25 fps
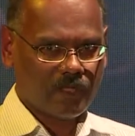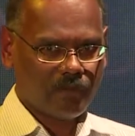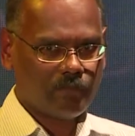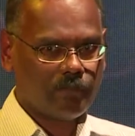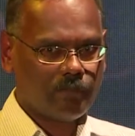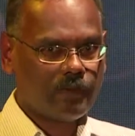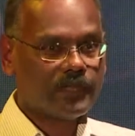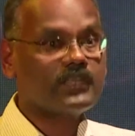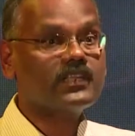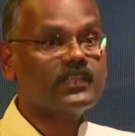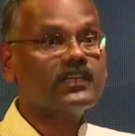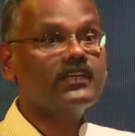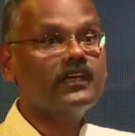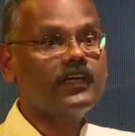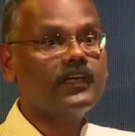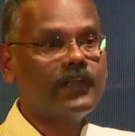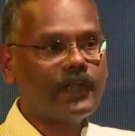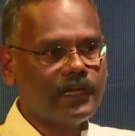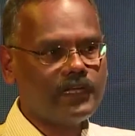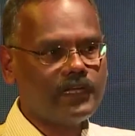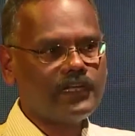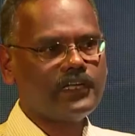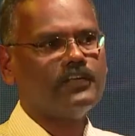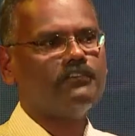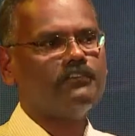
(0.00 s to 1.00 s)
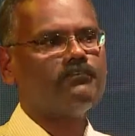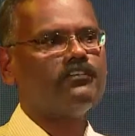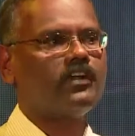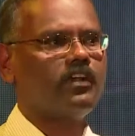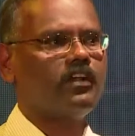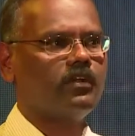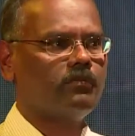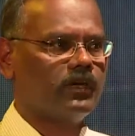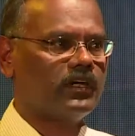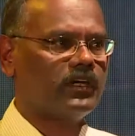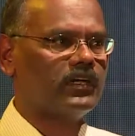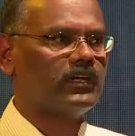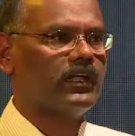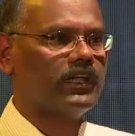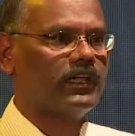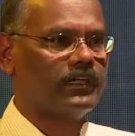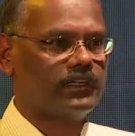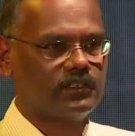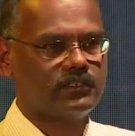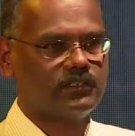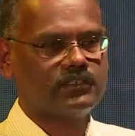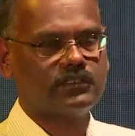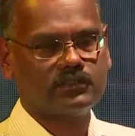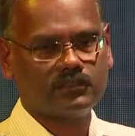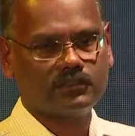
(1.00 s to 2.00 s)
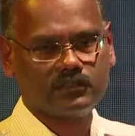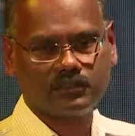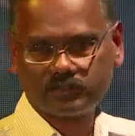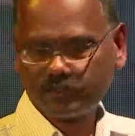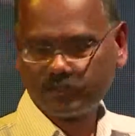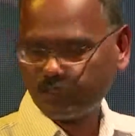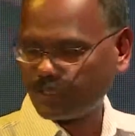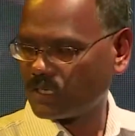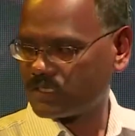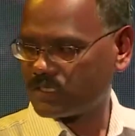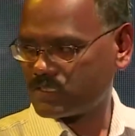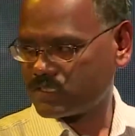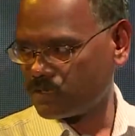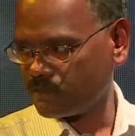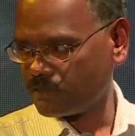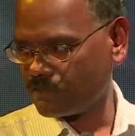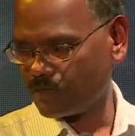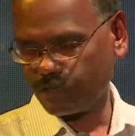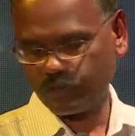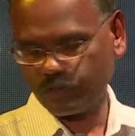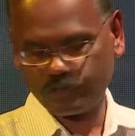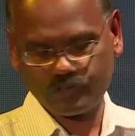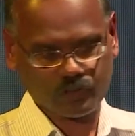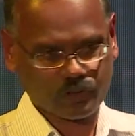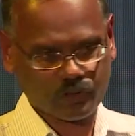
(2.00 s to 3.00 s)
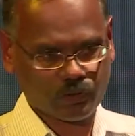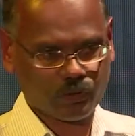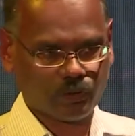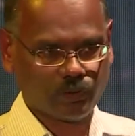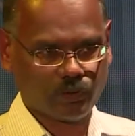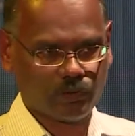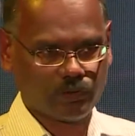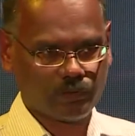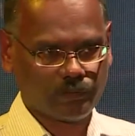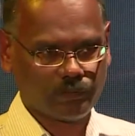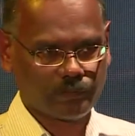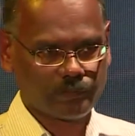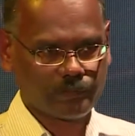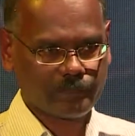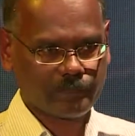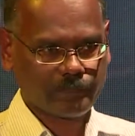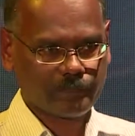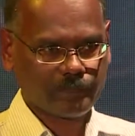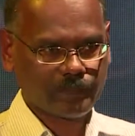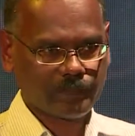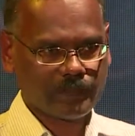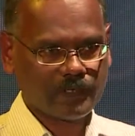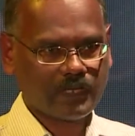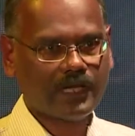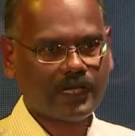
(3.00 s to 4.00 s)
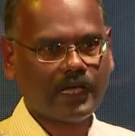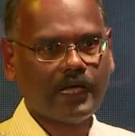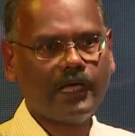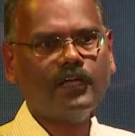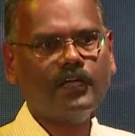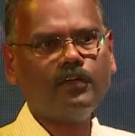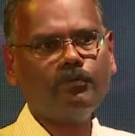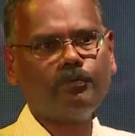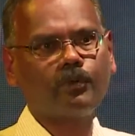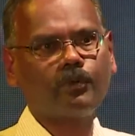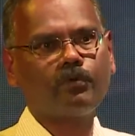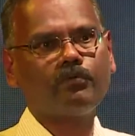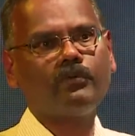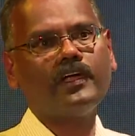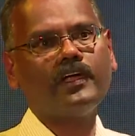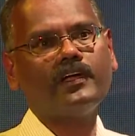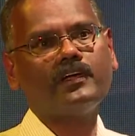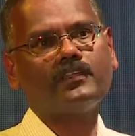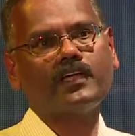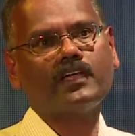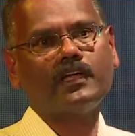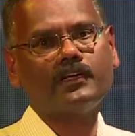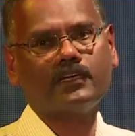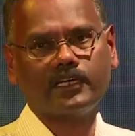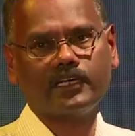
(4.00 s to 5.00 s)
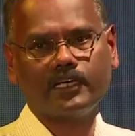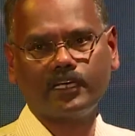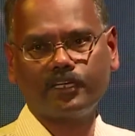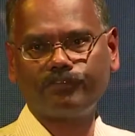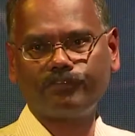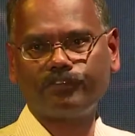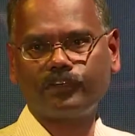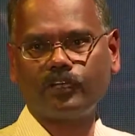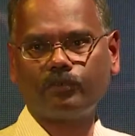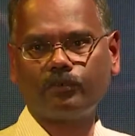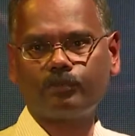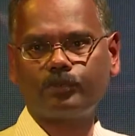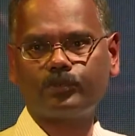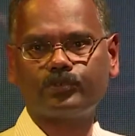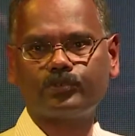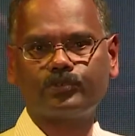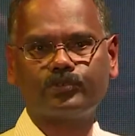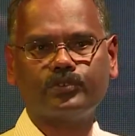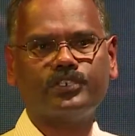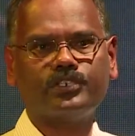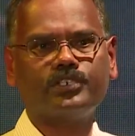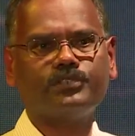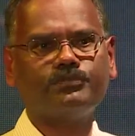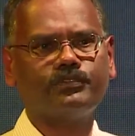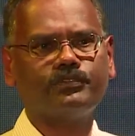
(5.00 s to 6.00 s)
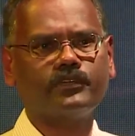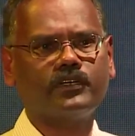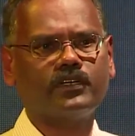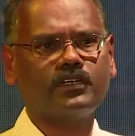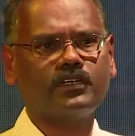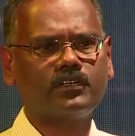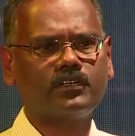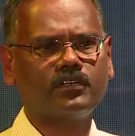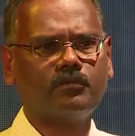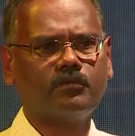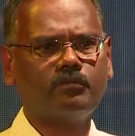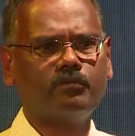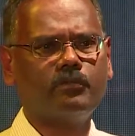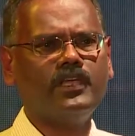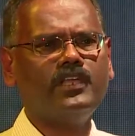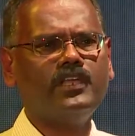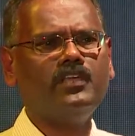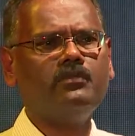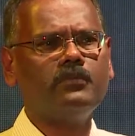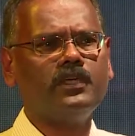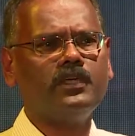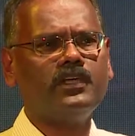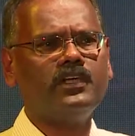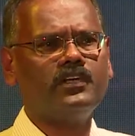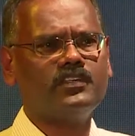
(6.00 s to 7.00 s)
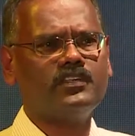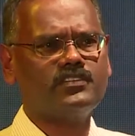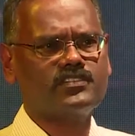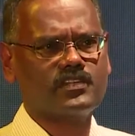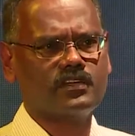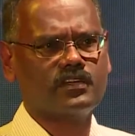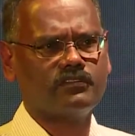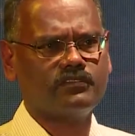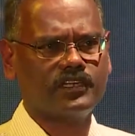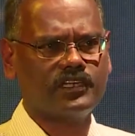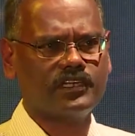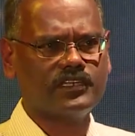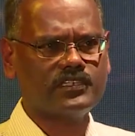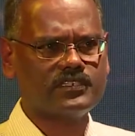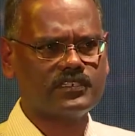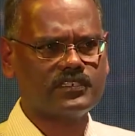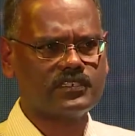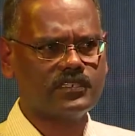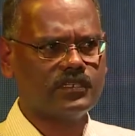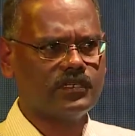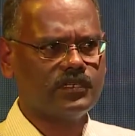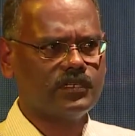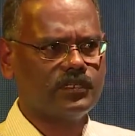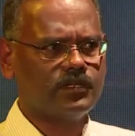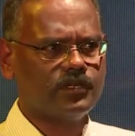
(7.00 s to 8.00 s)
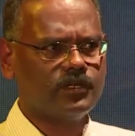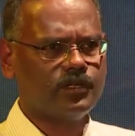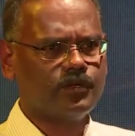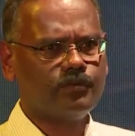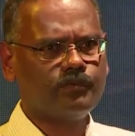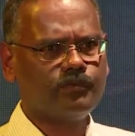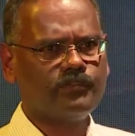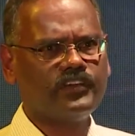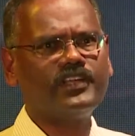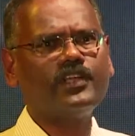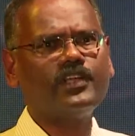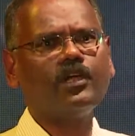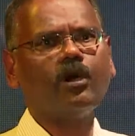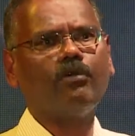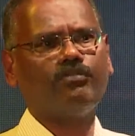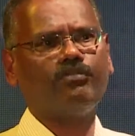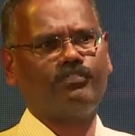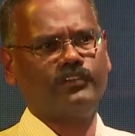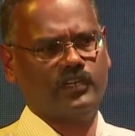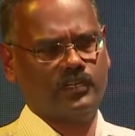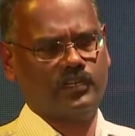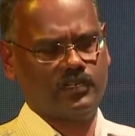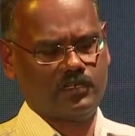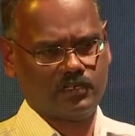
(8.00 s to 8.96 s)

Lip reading: But a great environment like your Silver Oak School can provide that kind of an opportunity for many discoveries very often.